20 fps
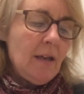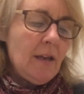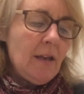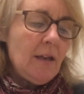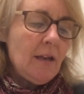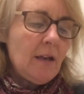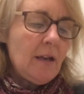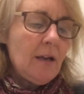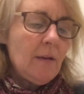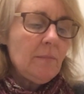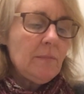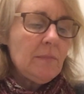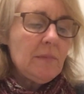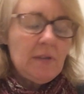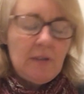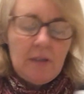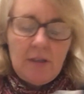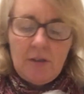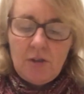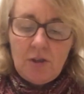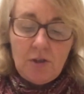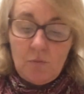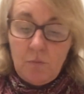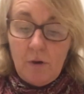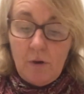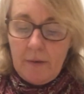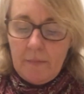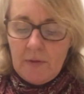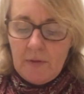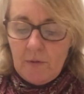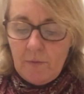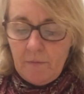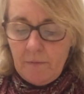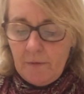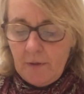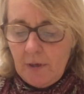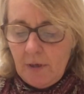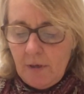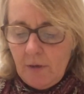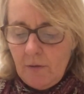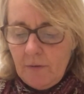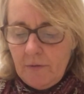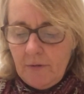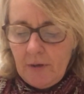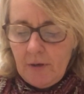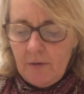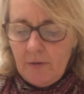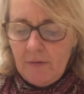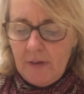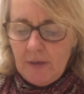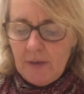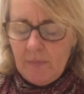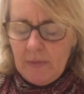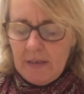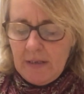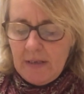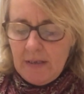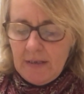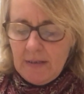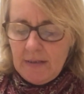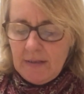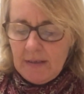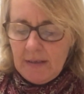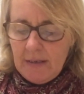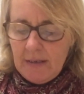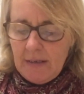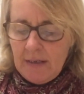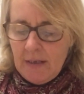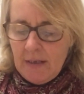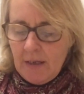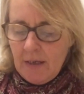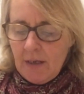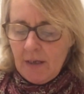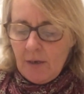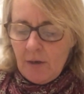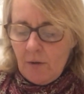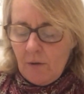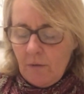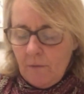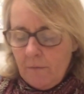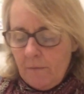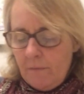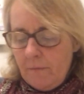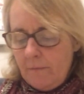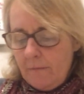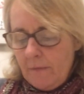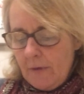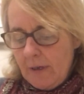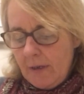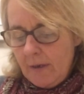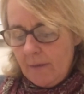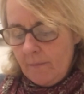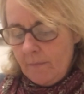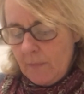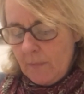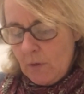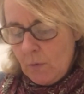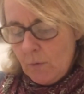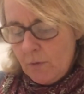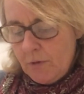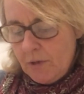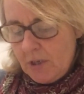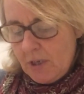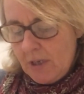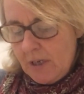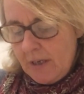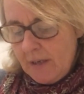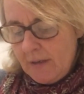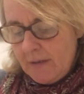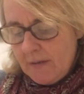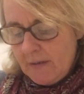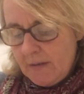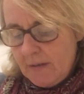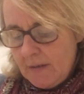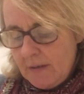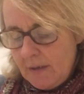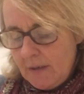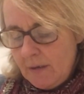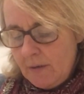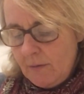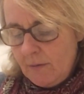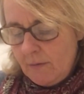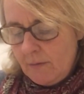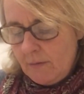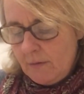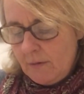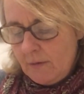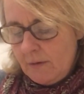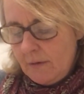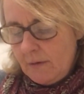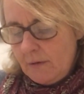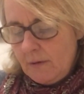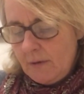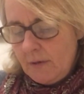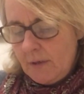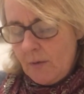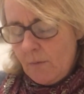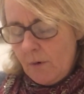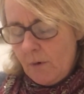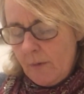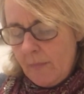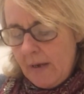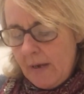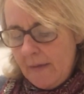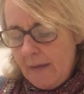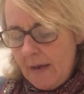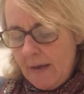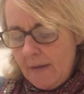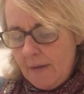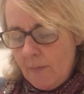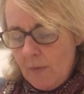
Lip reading: it just wipes off with a cloth incredibly easily off all the tiles, so don't worry about that.